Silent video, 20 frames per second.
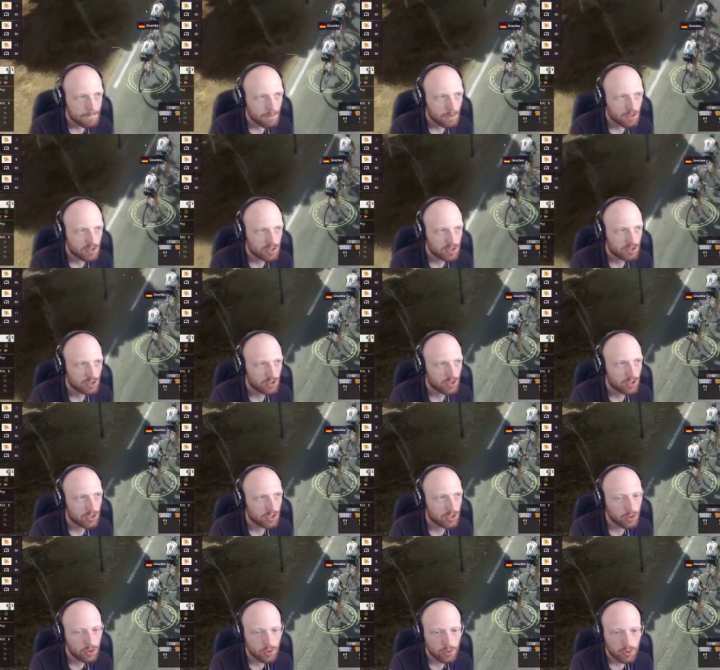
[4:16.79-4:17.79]
Which is not
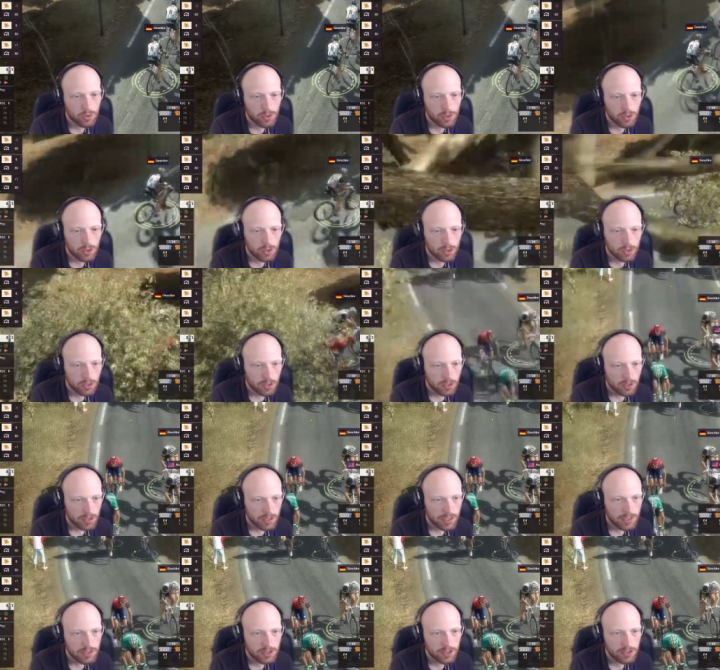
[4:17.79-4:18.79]
good. Oh,
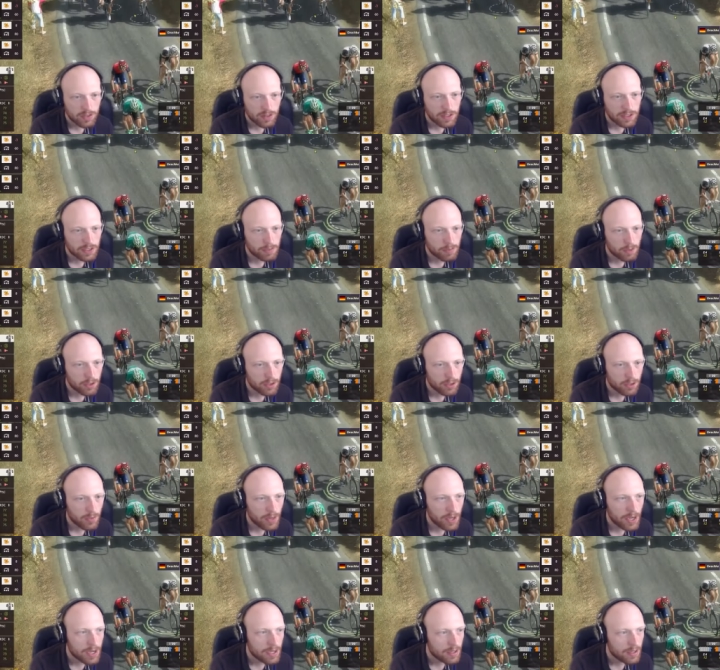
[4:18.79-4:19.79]
these guys have actually broken
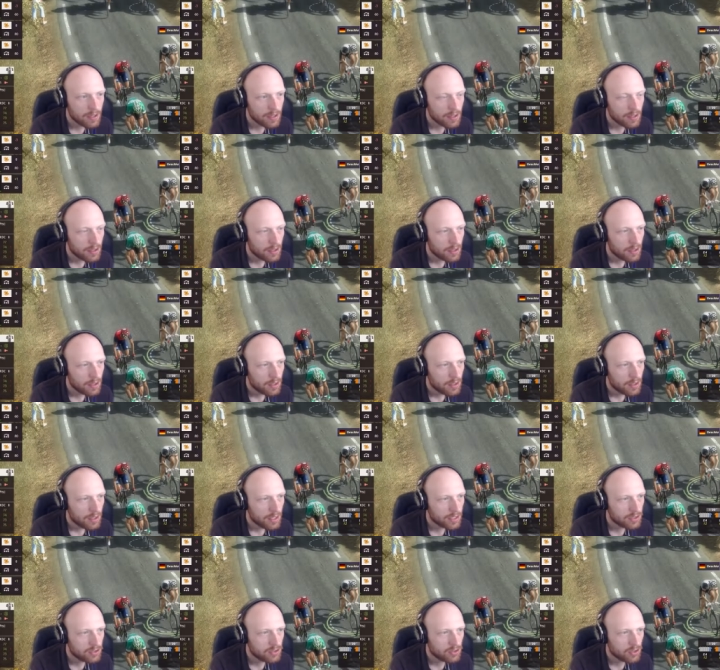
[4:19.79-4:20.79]
away.
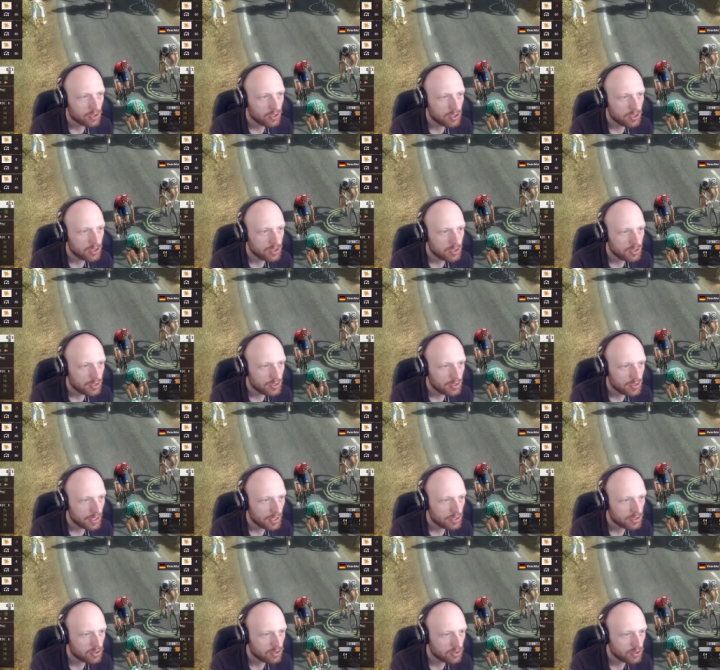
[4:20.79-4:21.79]
That's not good.
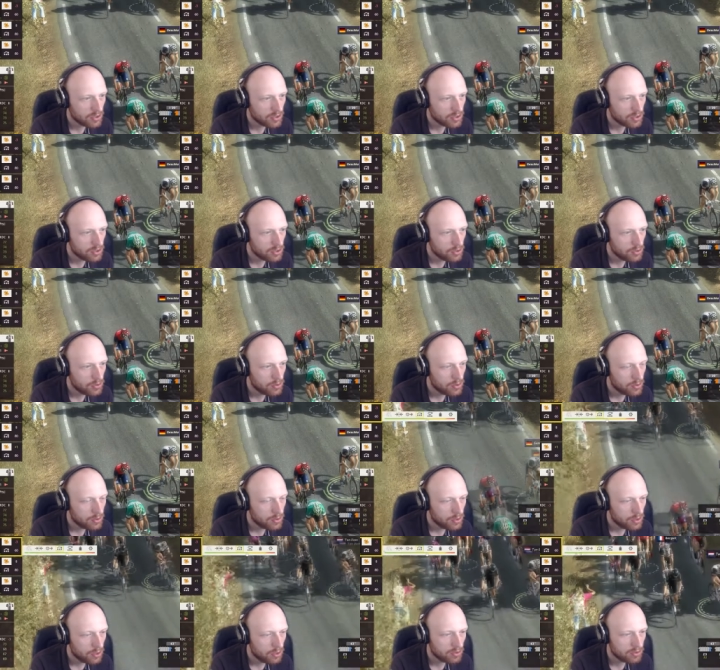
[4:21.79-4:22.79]
That is not good at all.
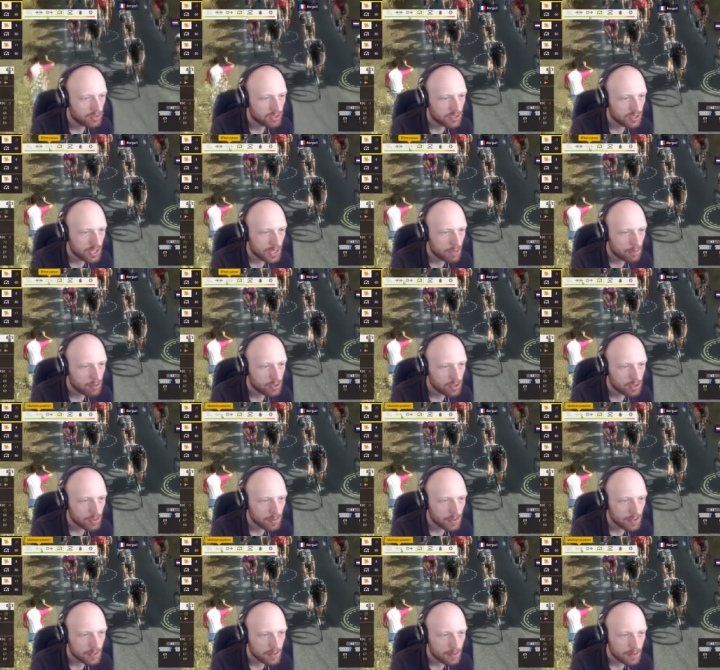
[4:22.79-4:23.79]
Laurens ten Dam, what are you
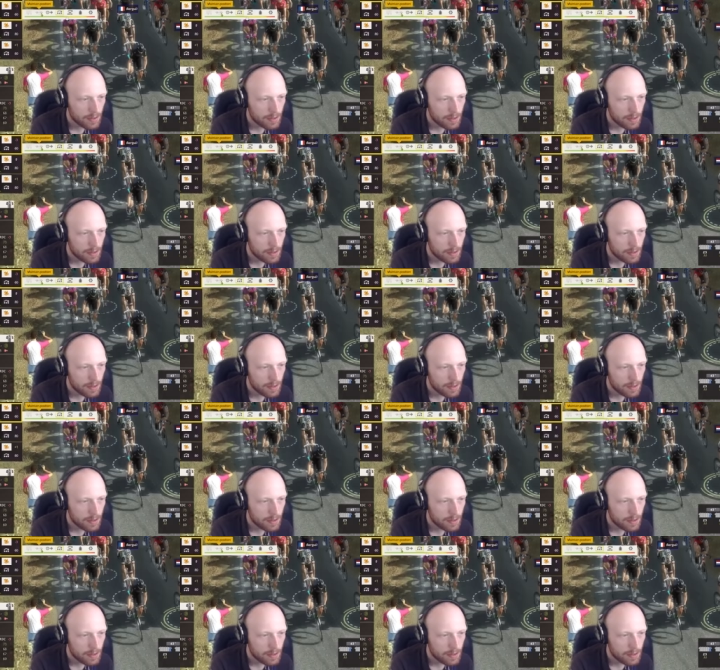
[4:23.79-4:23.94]
doing?